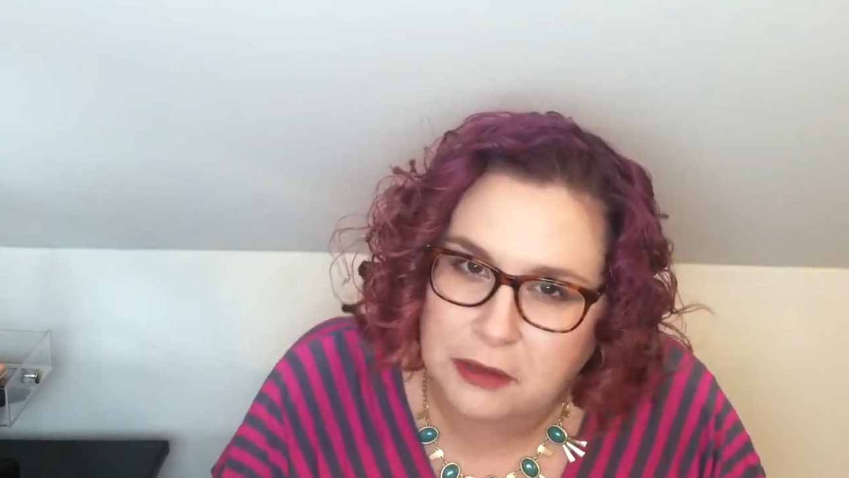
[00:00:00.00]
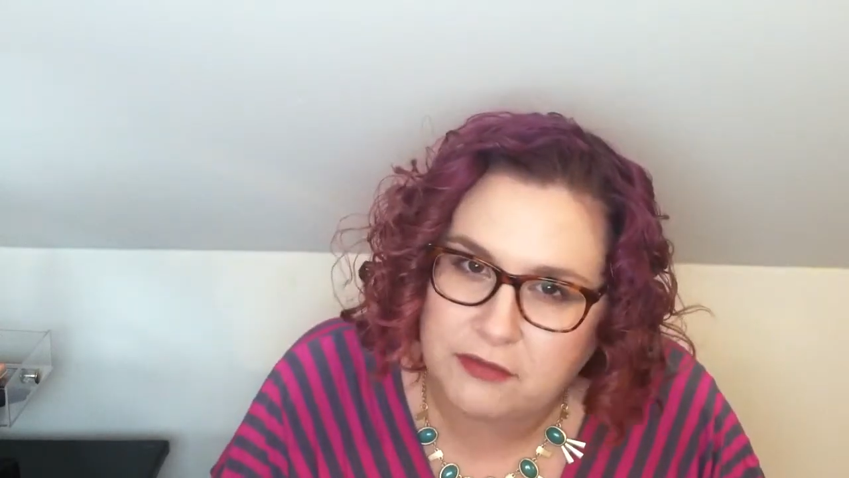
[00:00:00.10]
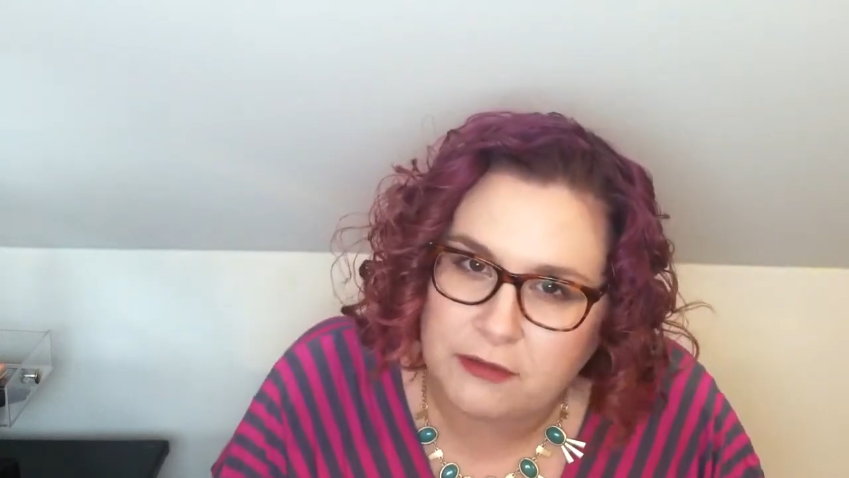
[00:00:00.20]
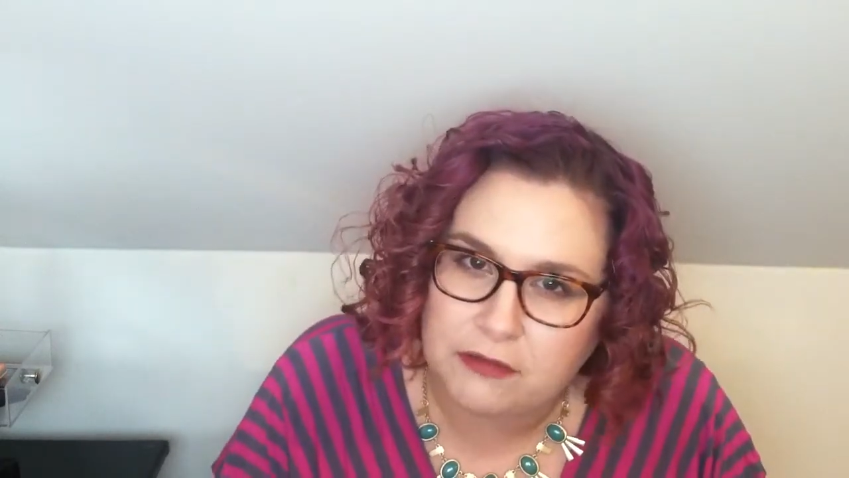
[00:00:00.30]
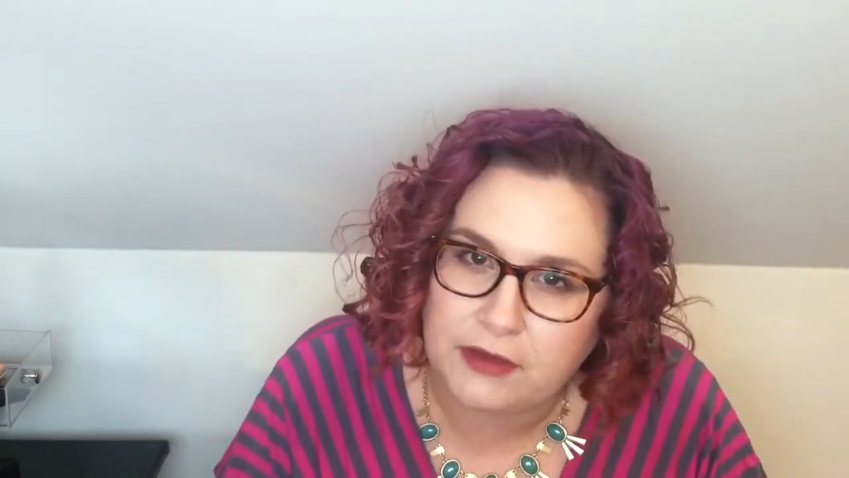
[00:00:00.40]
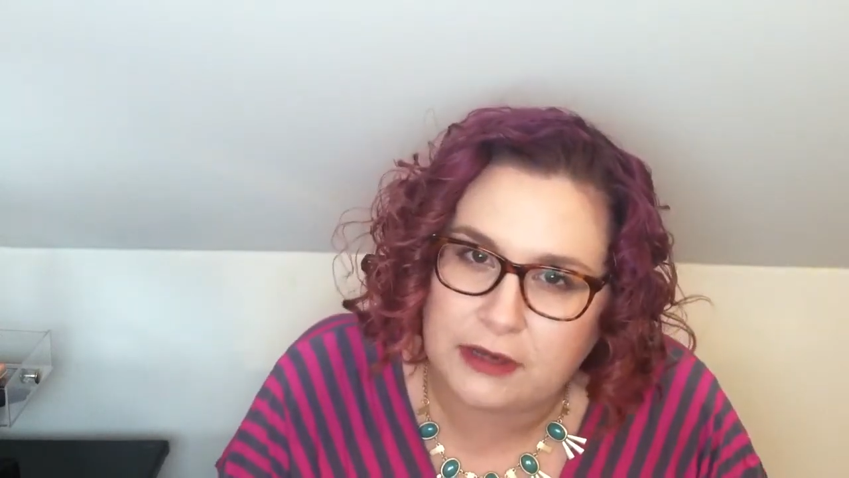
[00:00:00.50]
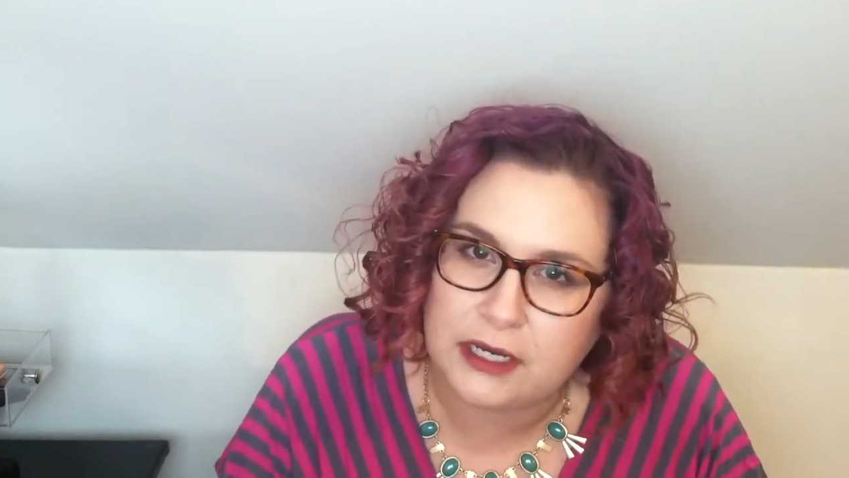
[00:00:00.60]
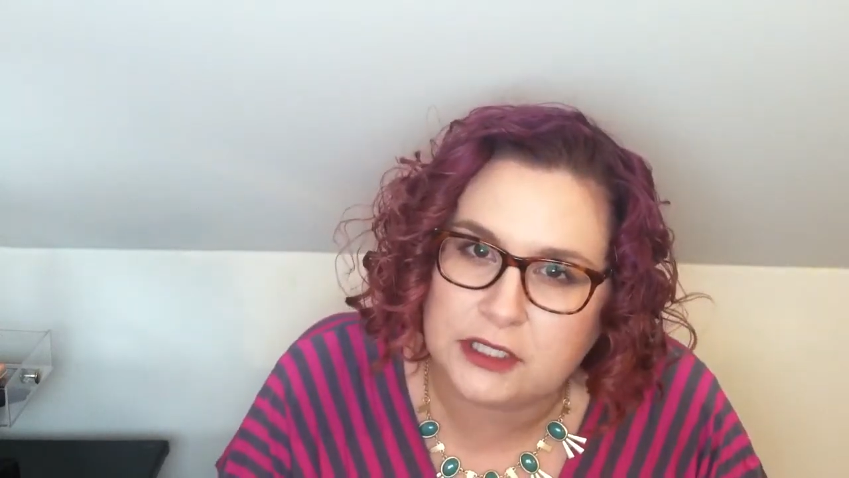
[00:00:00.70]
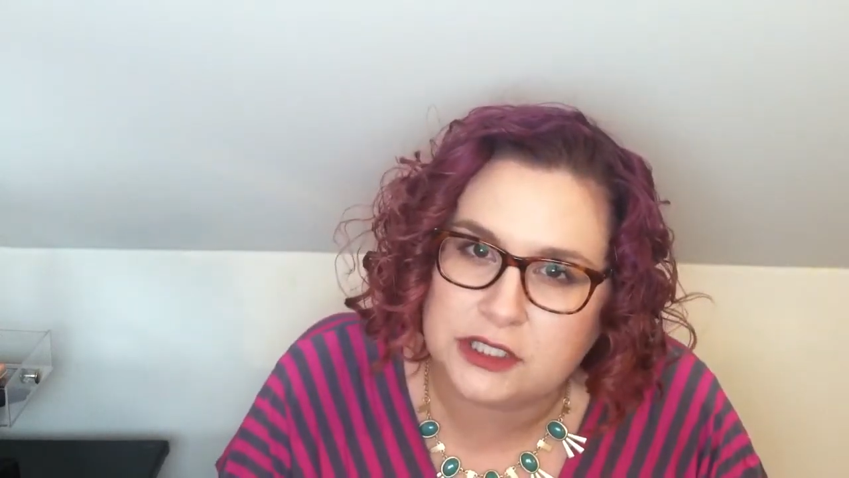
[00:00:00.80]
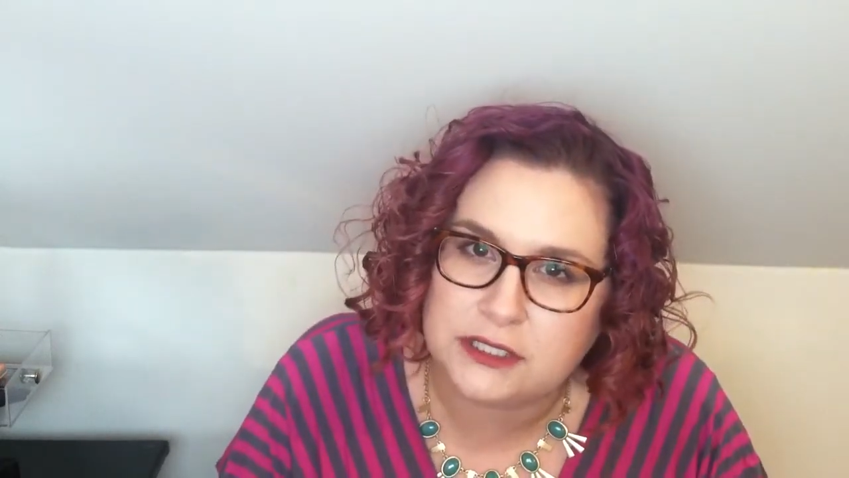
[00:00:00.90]
my favorite
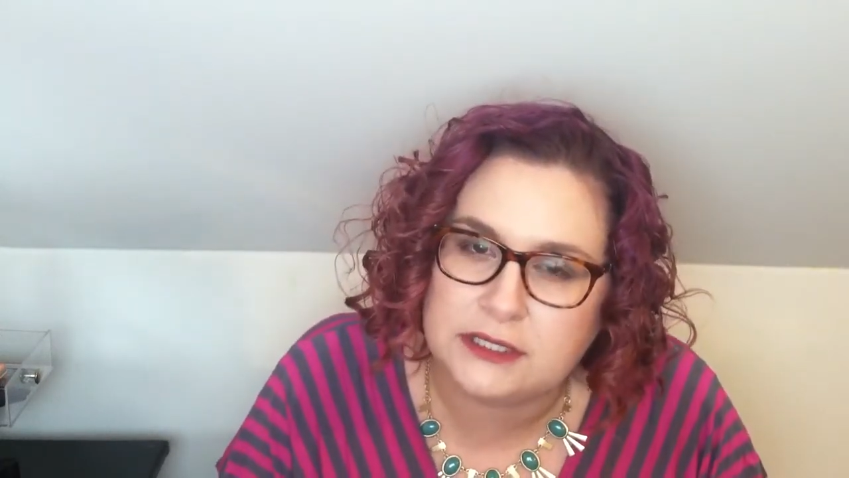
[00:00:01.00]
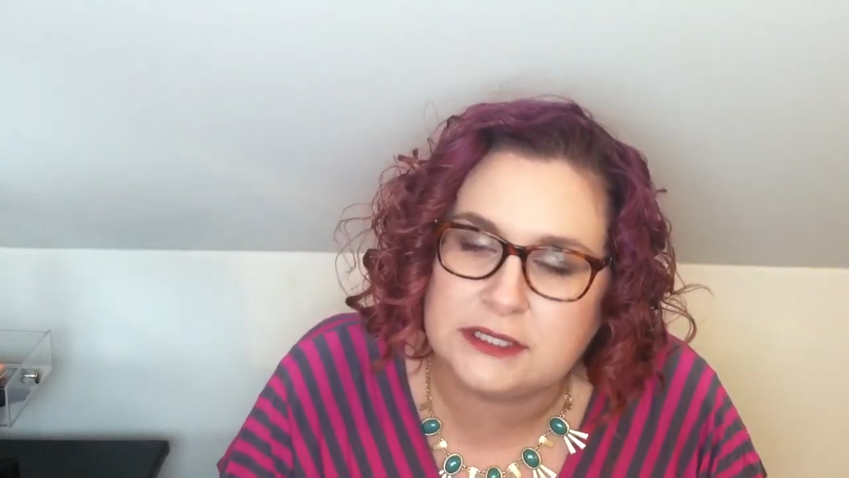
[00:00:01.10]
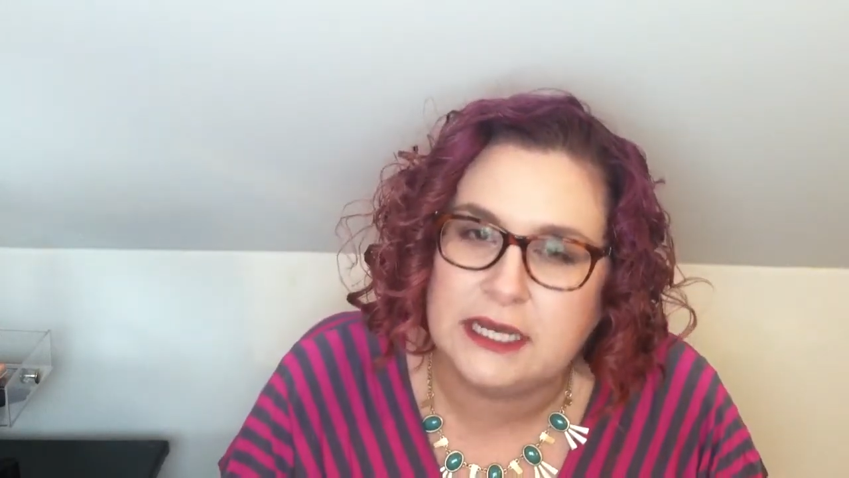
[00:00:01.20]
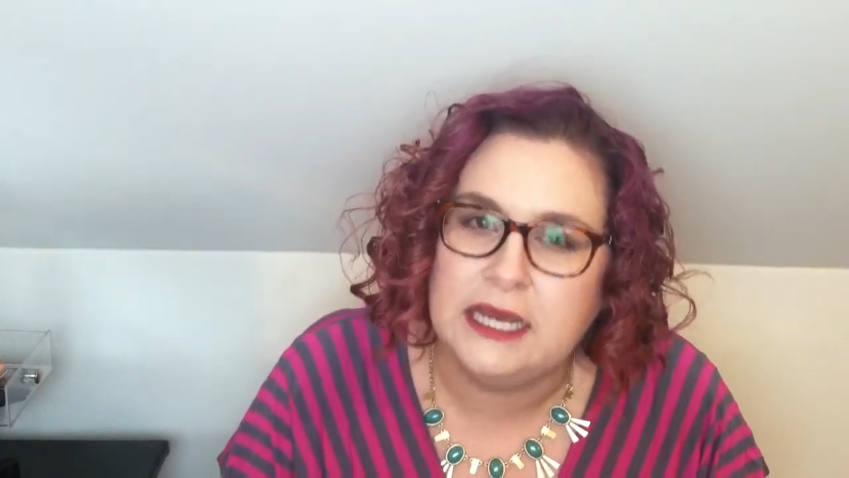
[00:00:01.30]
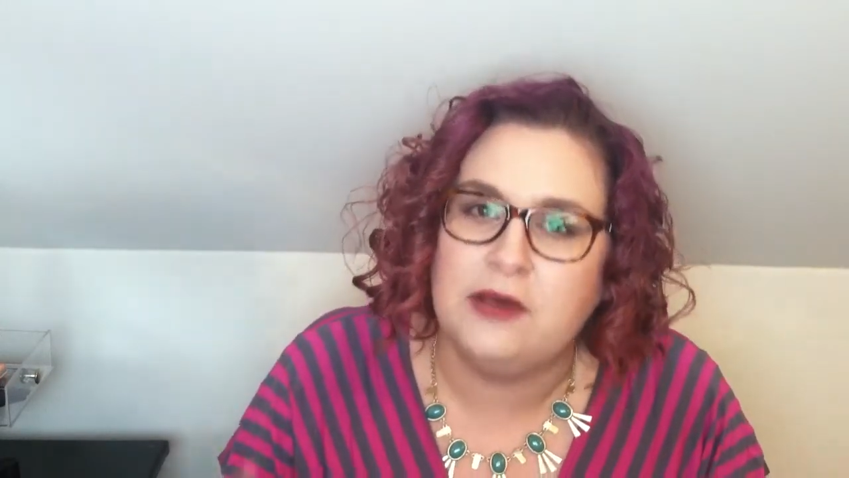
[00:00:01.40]
foundations,